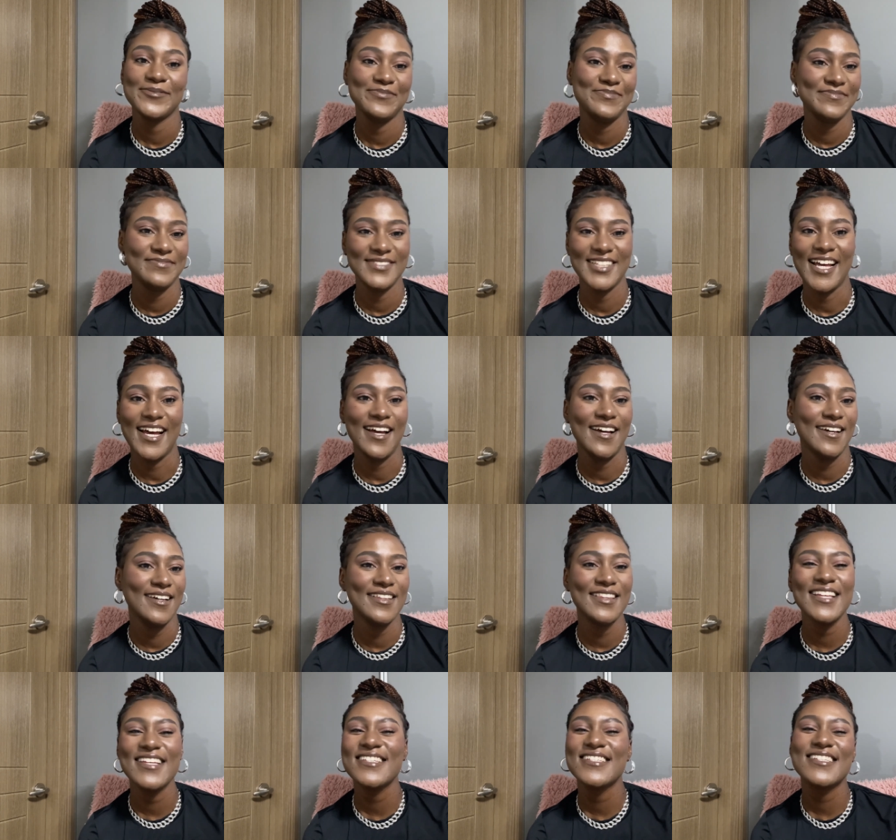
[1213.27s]
nah,
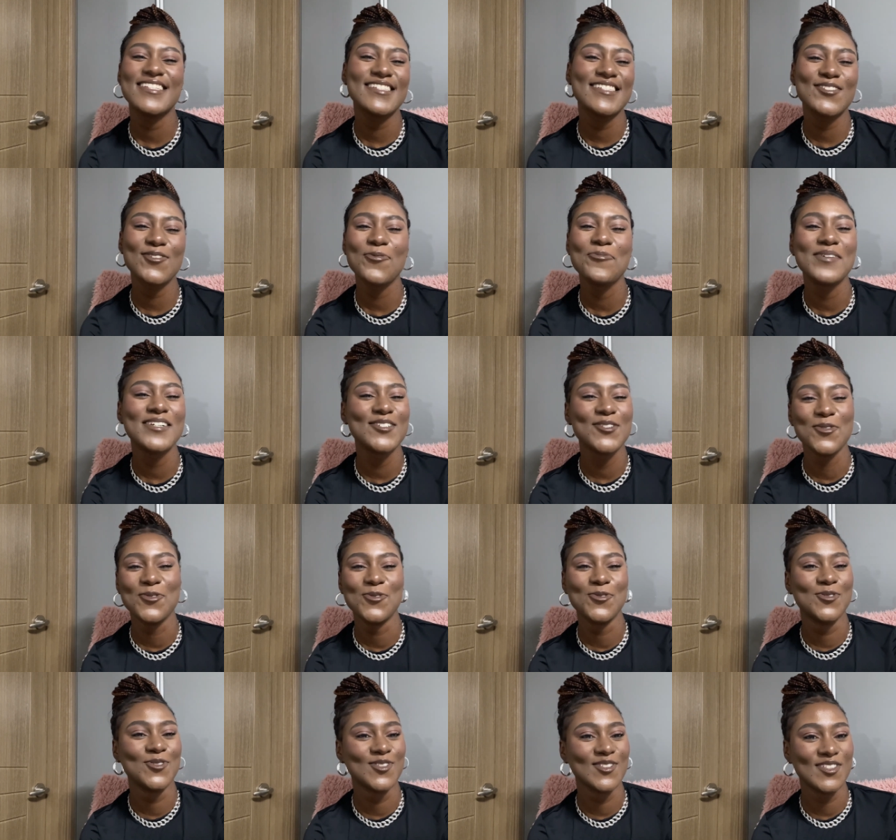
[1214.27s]
there's just so much to
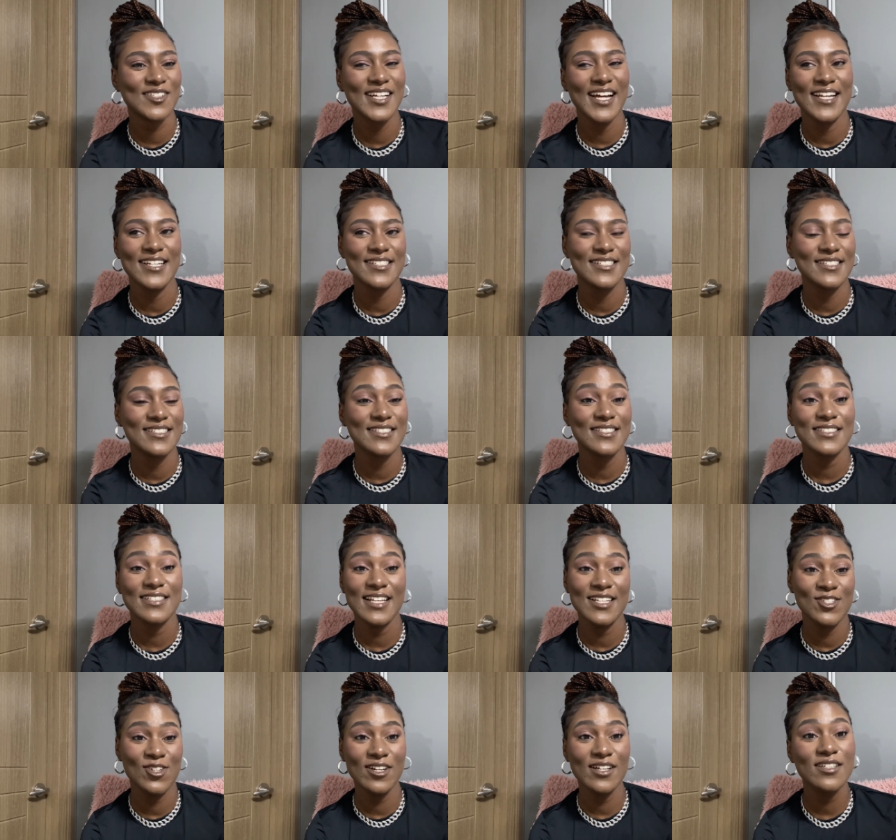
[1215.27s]
do, guys.
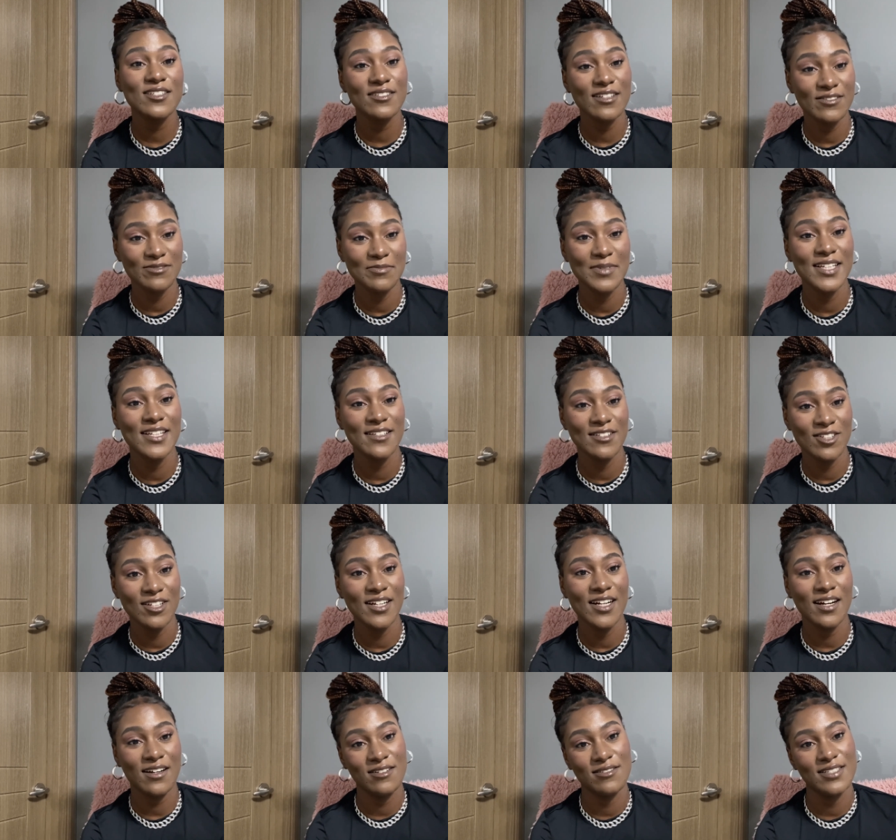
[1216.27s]
As long as you have money in your
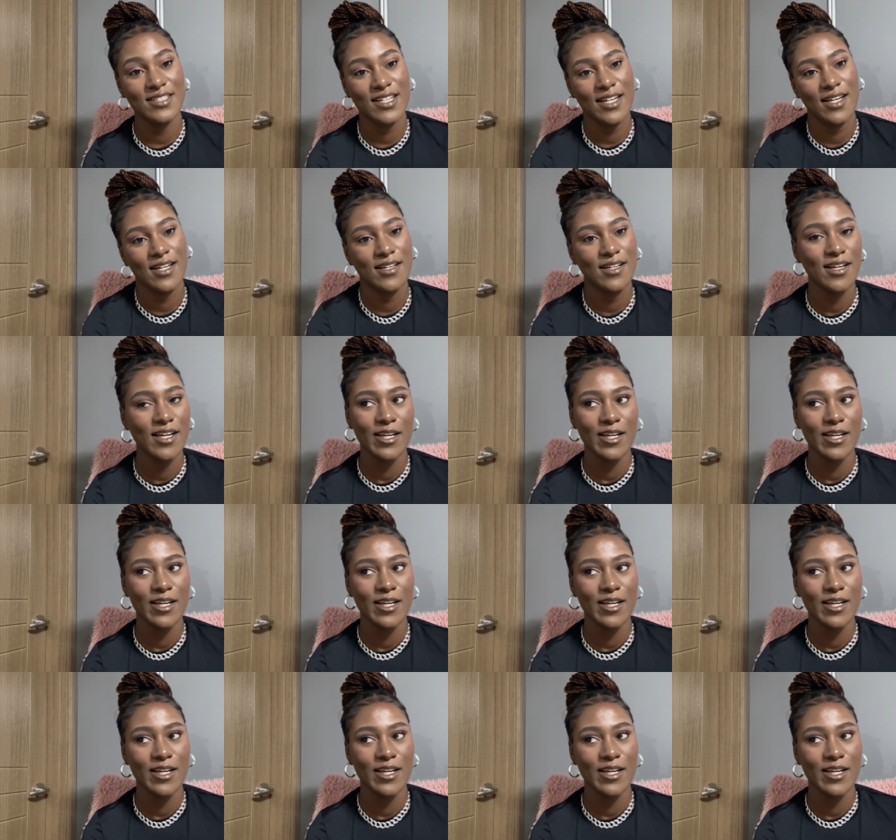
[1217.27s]
account, yeah.